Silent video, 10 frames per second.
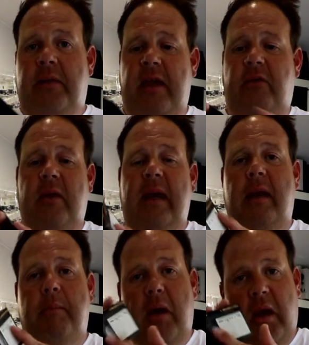These are the
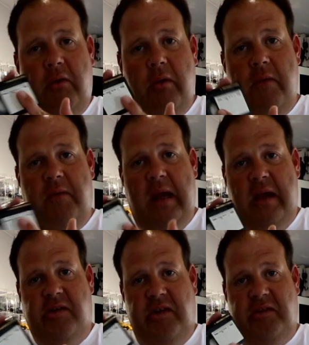little micro
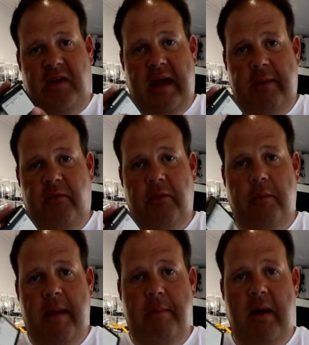VHS tapes. You
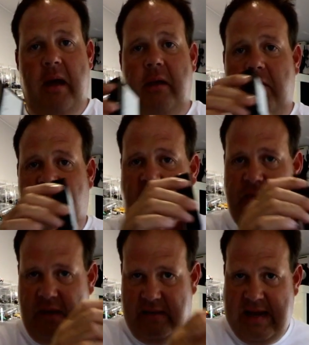remember, used to
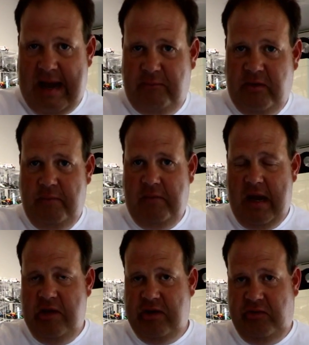have the adapter
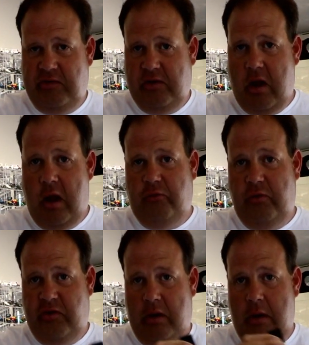VHS
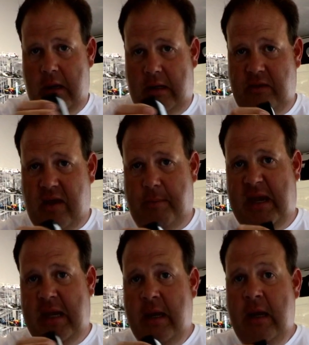cartridge that looked like a
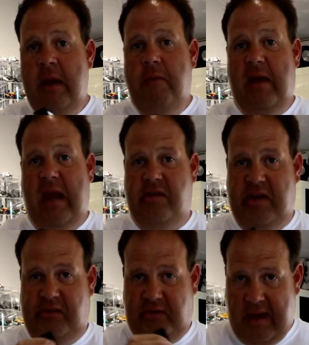dummy
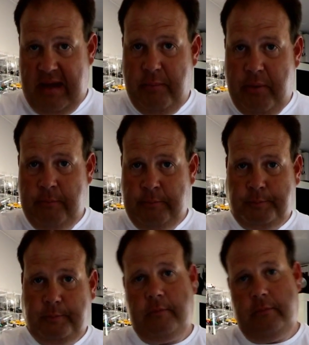VHS tape.
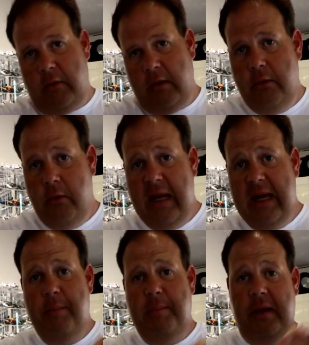You
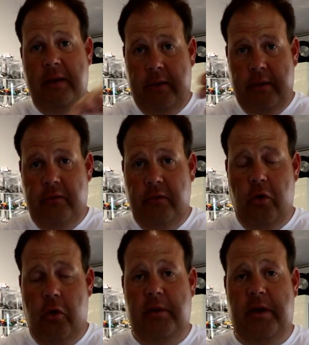click the button, the
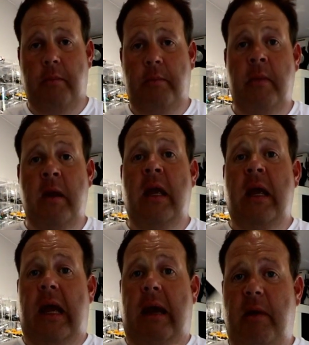door would open,
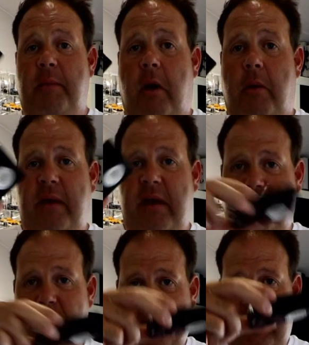and we pop
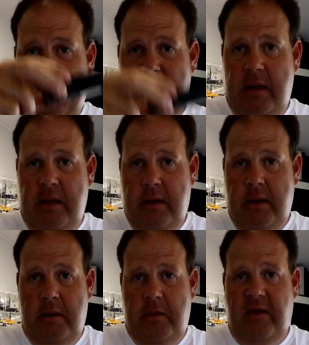these mini
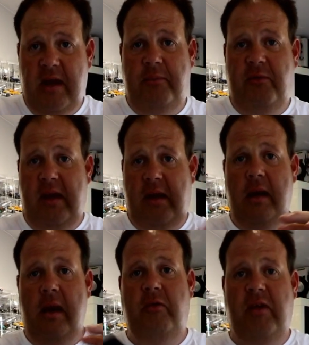tapes in,
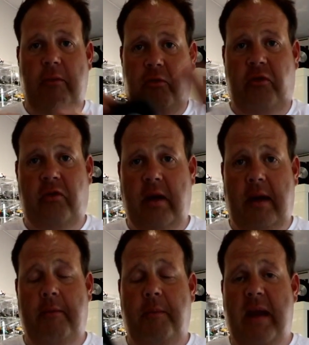close it,
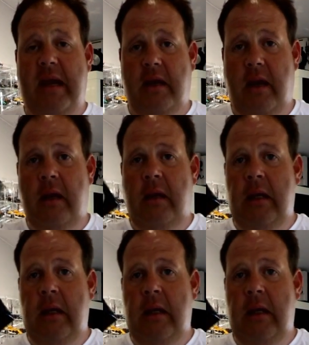and it would make a